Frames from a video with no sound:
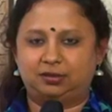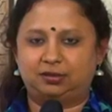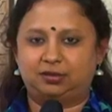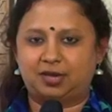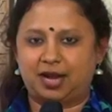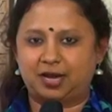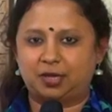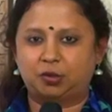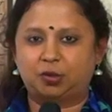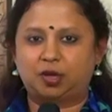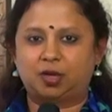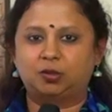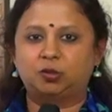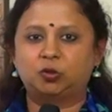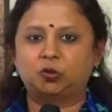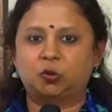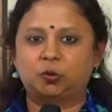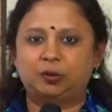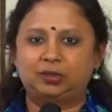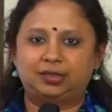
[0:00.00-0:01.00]
trying to
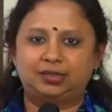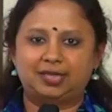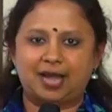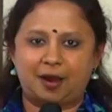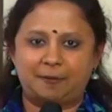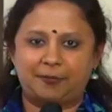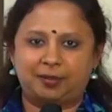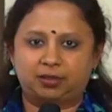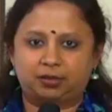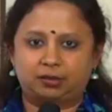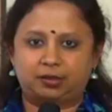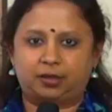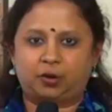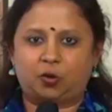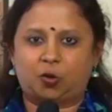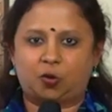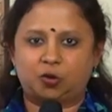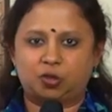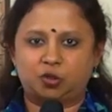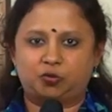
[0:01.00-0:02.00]
control the damage they
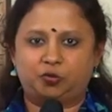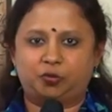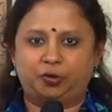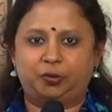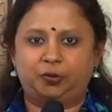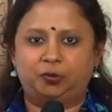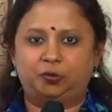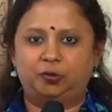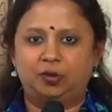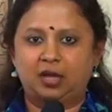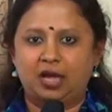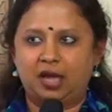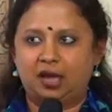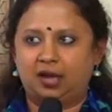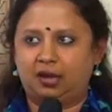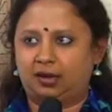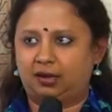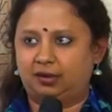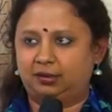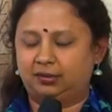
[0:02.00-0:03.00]
cause for you.
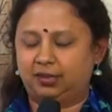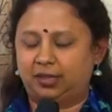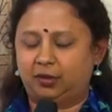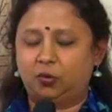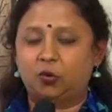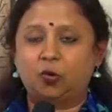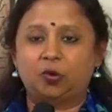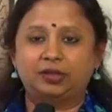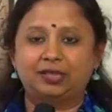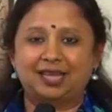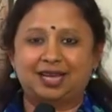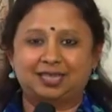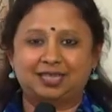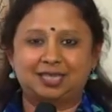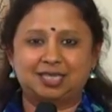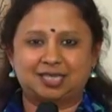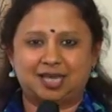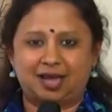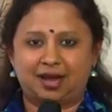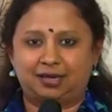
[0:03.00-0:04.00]
They go on the
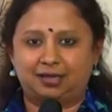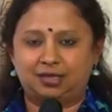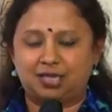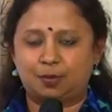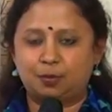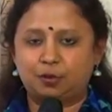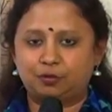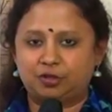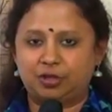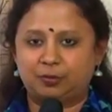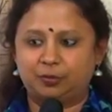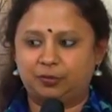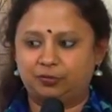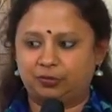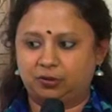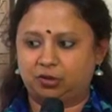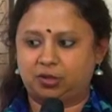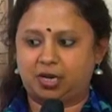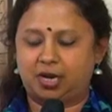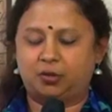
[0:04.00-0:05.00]
other side. Some of them
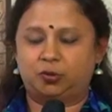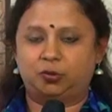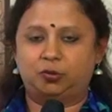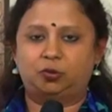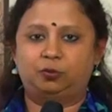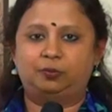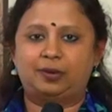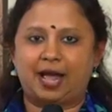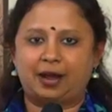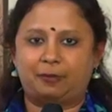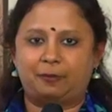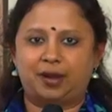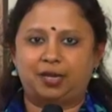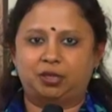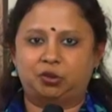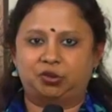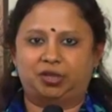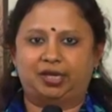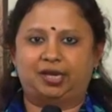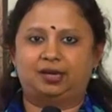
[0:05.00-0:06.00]
even try to do black
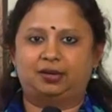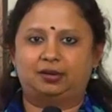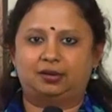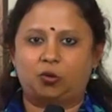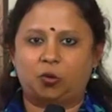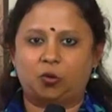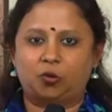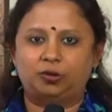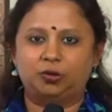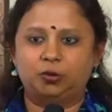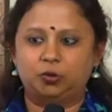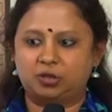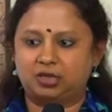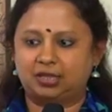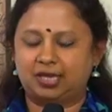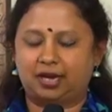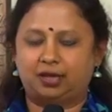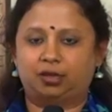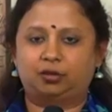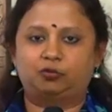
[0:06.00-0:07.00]
magic and all use
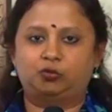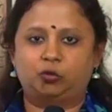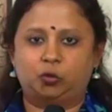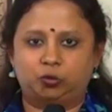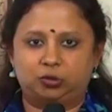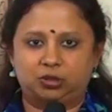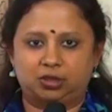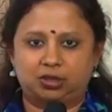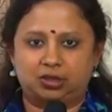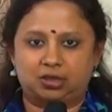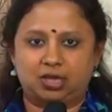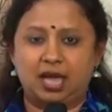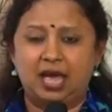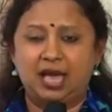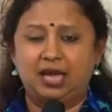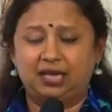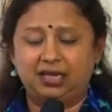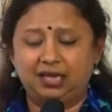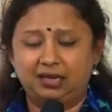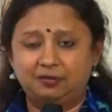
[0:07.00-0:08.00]
negative forces.
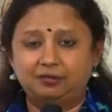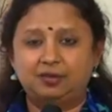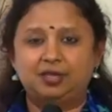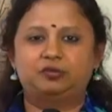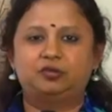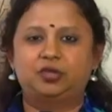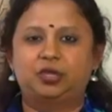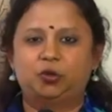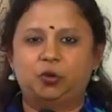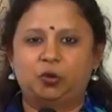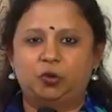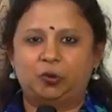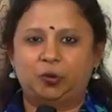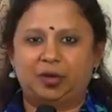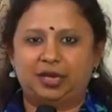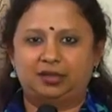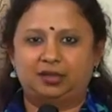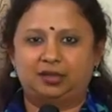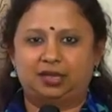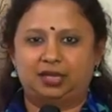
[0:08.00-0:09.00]
Even if they don't do
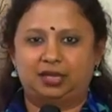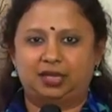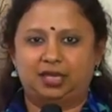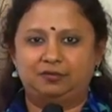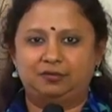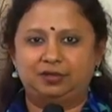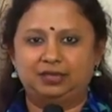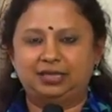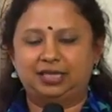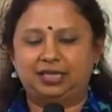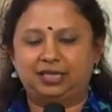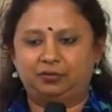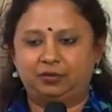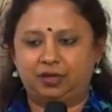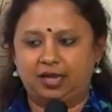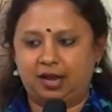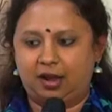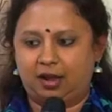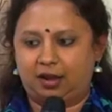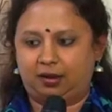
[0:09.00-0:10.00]
anything, even their
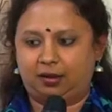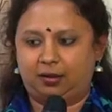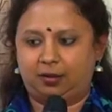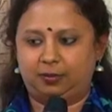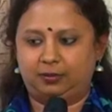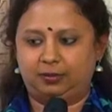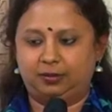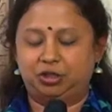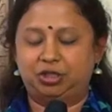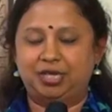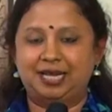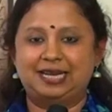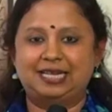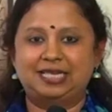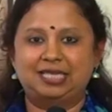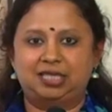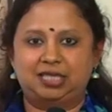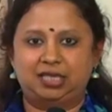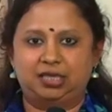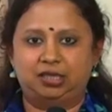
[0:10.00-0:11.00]

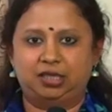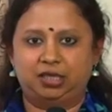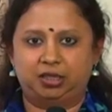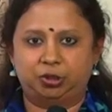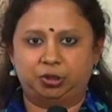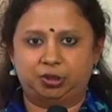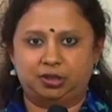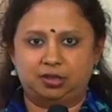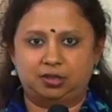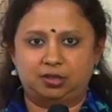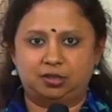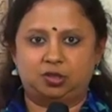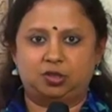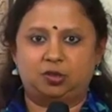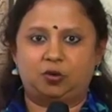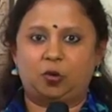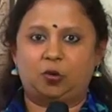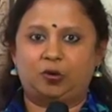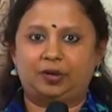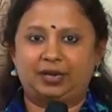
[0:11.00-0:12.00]
jealous intentions
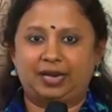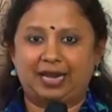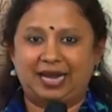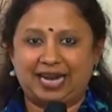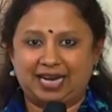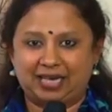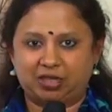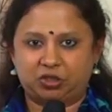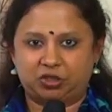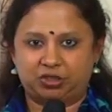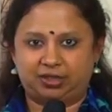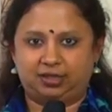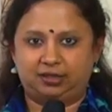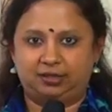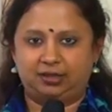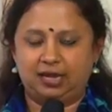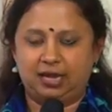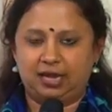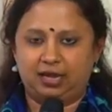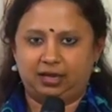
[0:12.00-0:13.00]
or
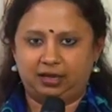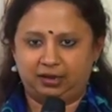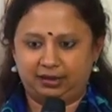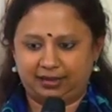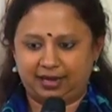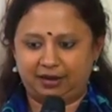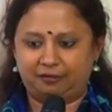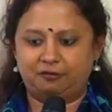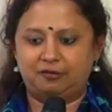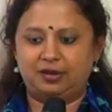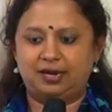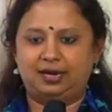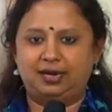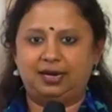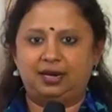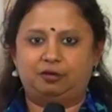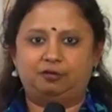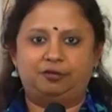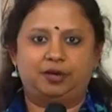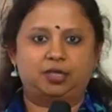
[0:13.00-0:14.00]
hatred
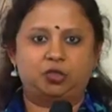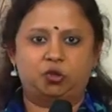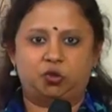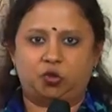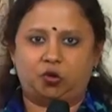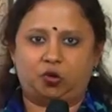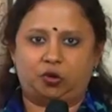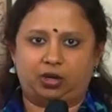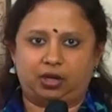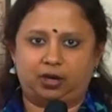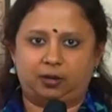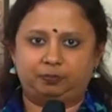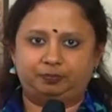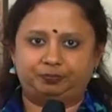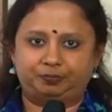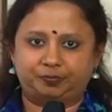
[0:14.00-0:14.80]
definitely affects your aura.